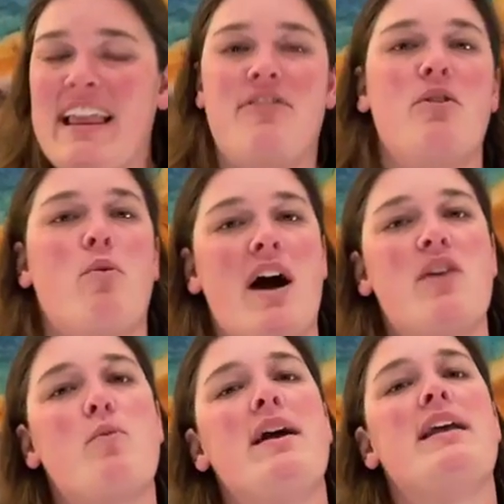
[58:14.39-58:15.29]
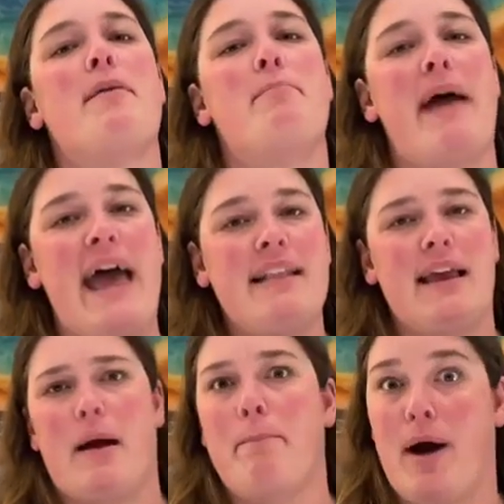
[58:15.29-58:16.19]
If you want to win a bet,
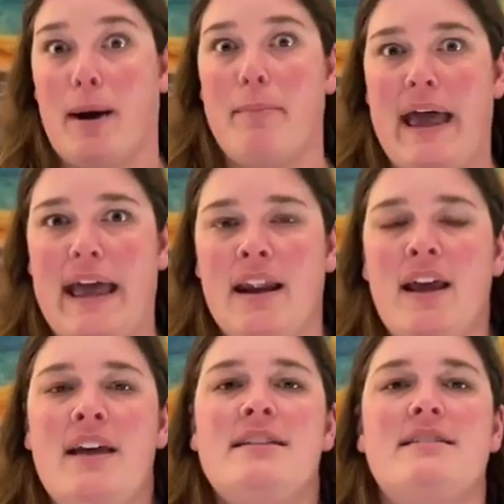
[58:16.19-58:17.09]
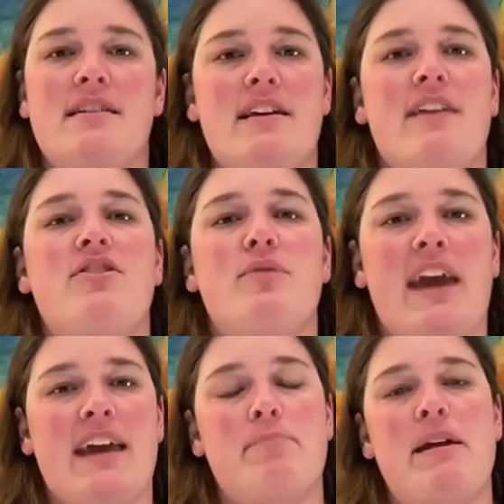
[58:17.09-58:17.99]
like a bar bet, see if you
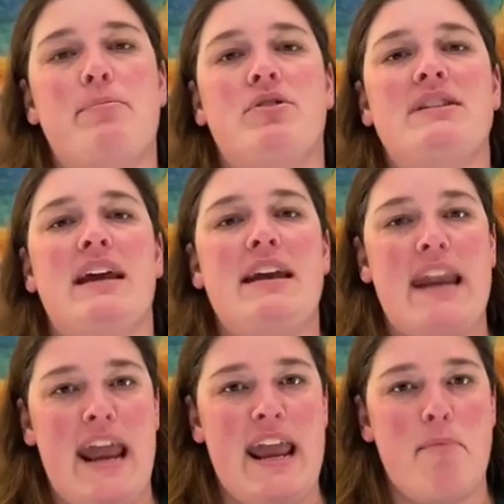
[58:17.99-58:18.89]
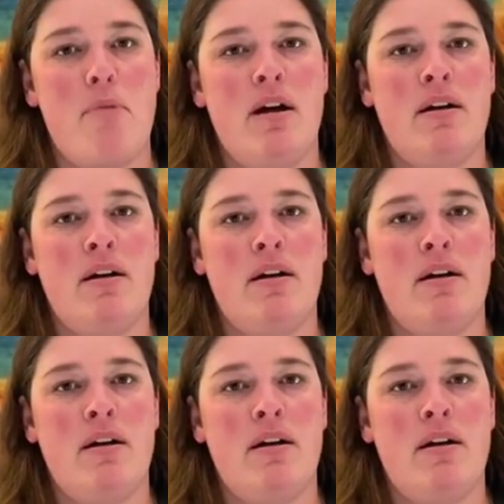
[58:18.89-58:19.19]
can't get people to name